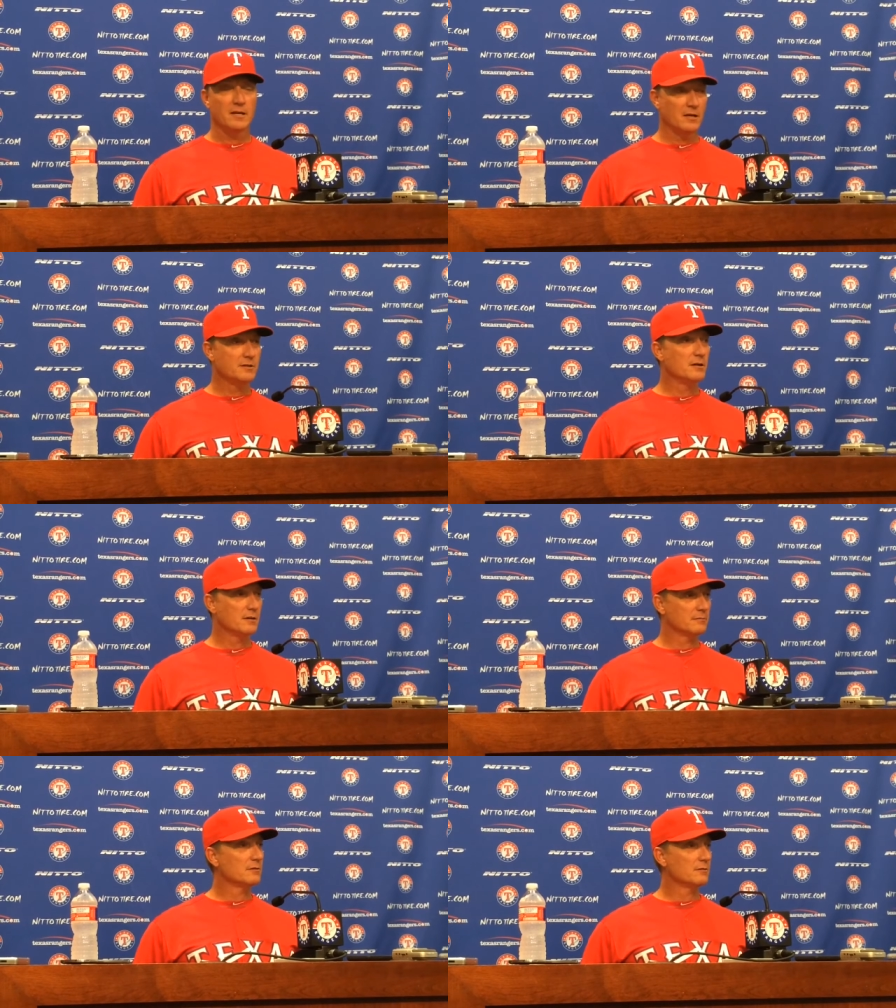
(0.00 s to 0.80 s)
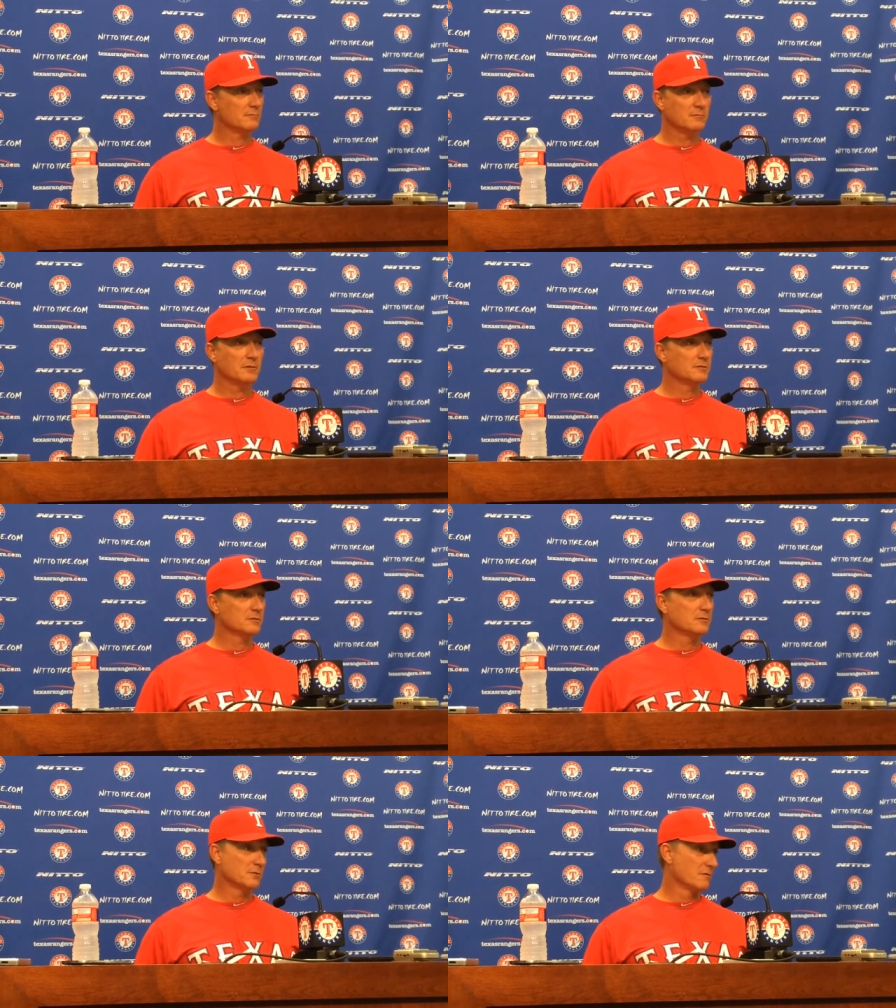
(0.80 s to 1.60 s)
he had done a,
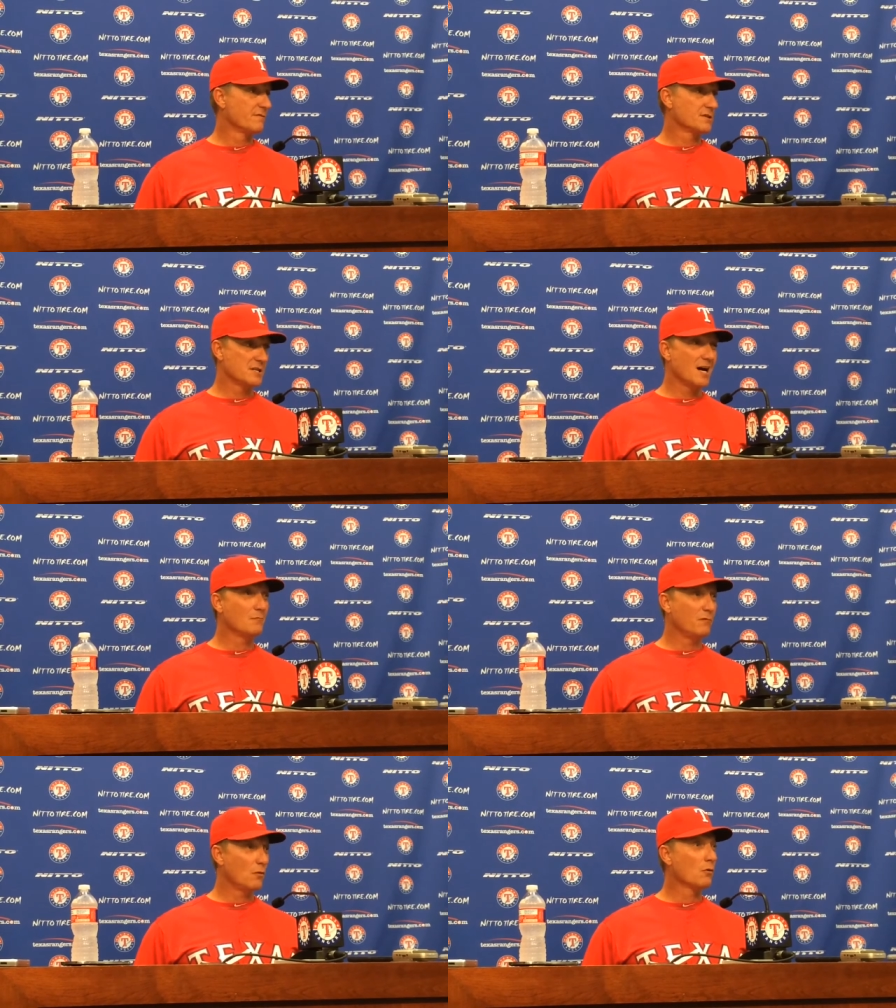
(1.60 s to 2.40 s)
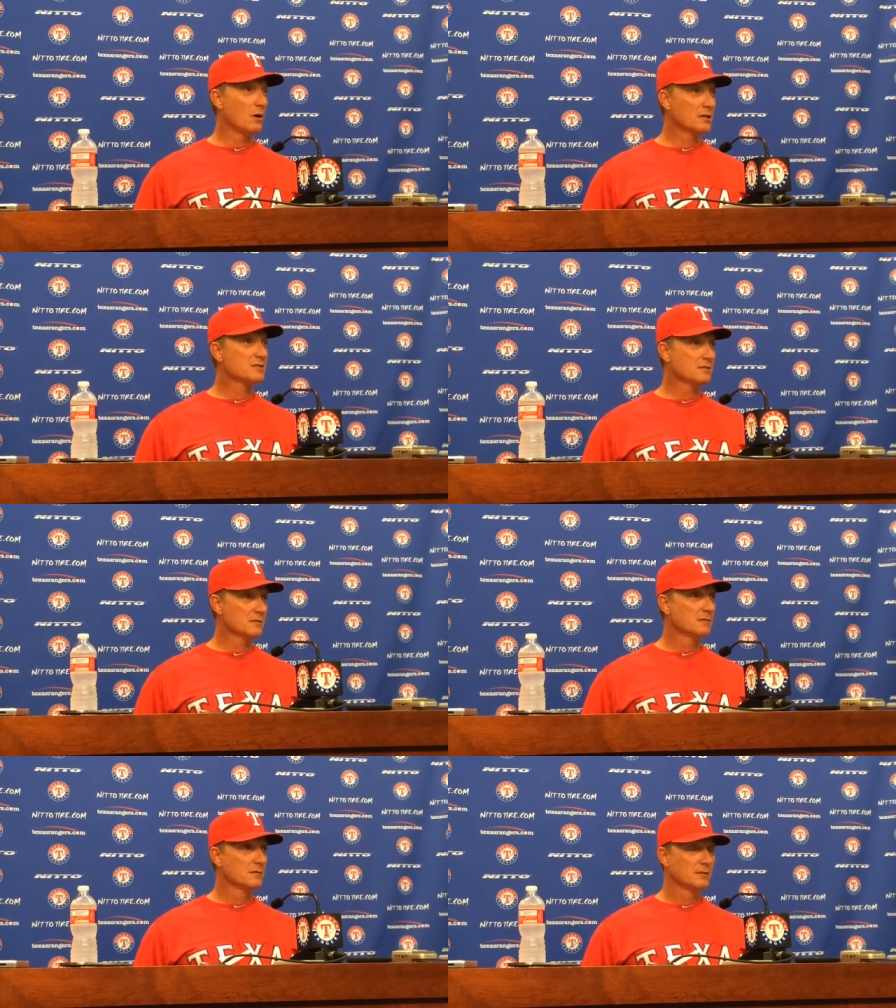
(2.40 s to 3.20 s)
just a terrific job for us.
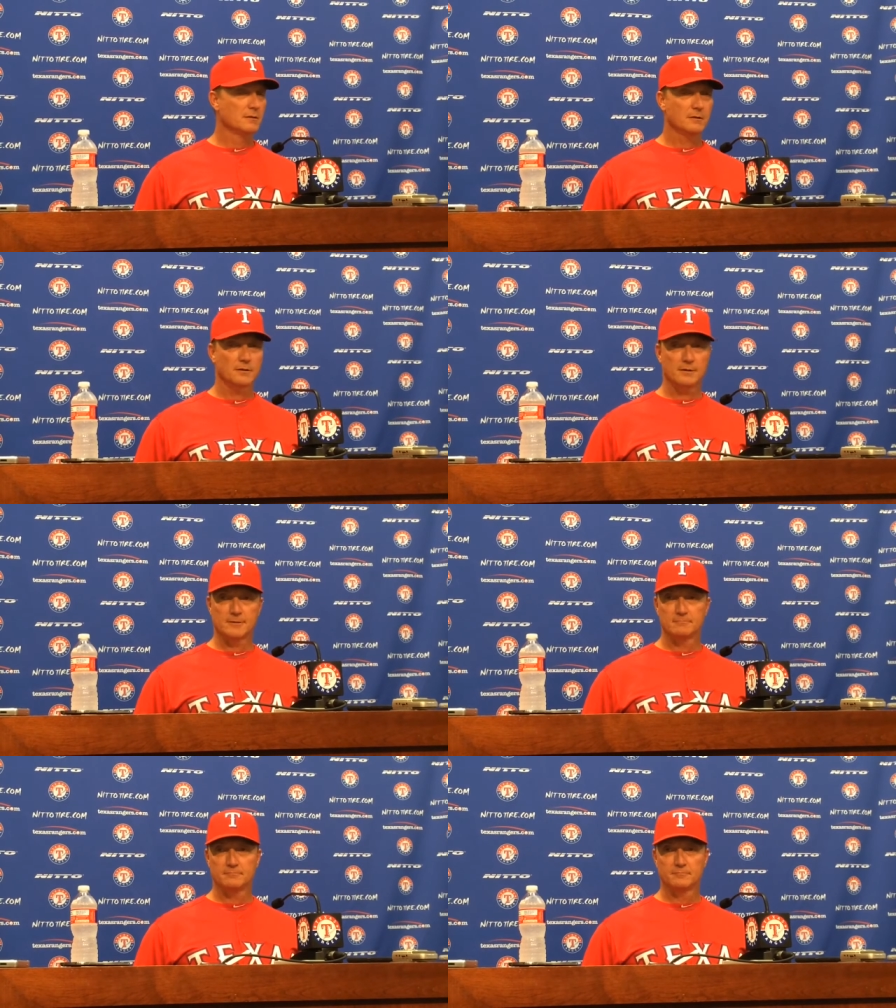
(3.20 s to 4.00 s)
Um,